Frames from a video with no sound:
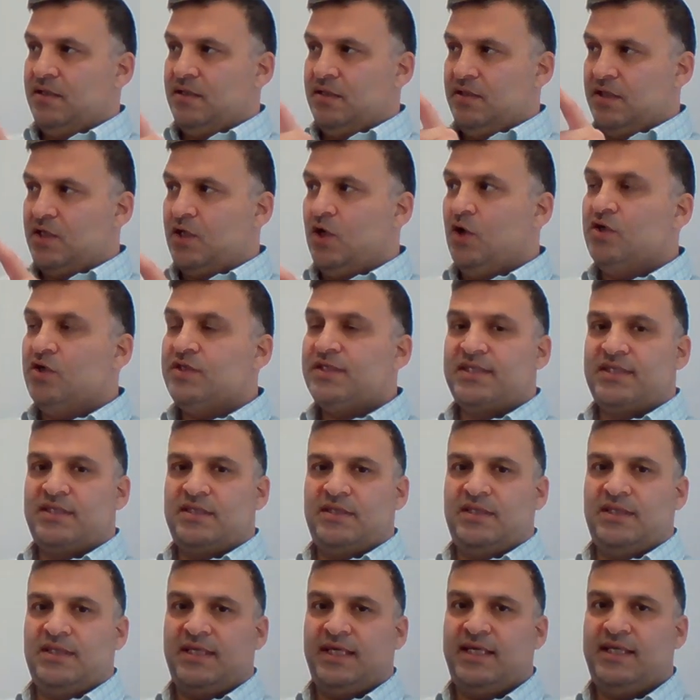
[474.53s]
the closed
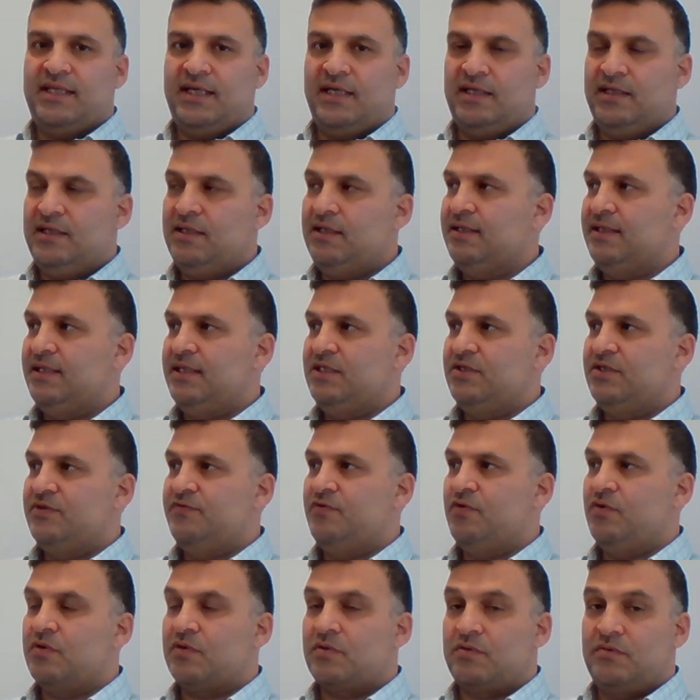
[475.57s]
rectangle, it is
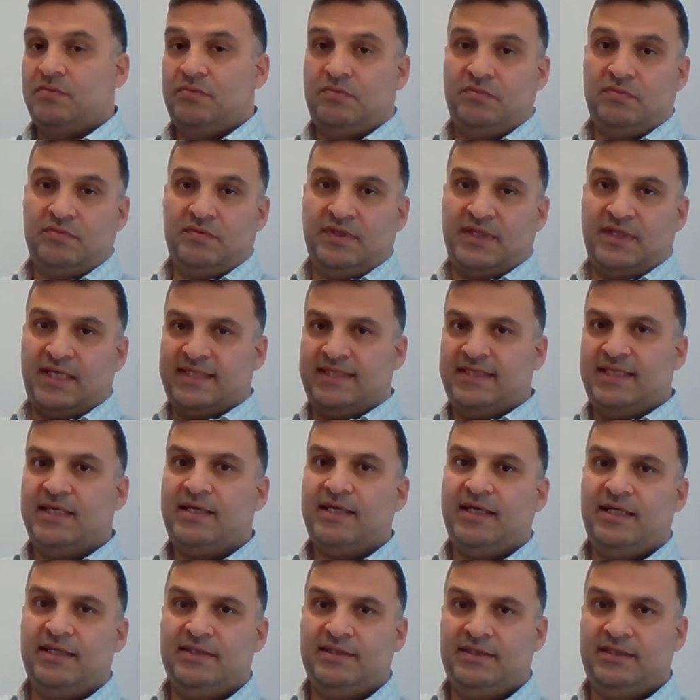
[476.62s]
for the
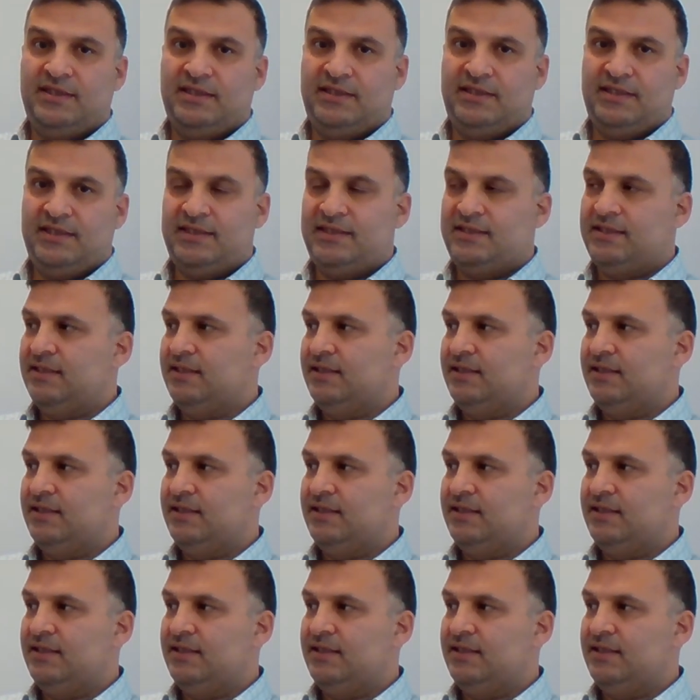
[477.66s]
external entities.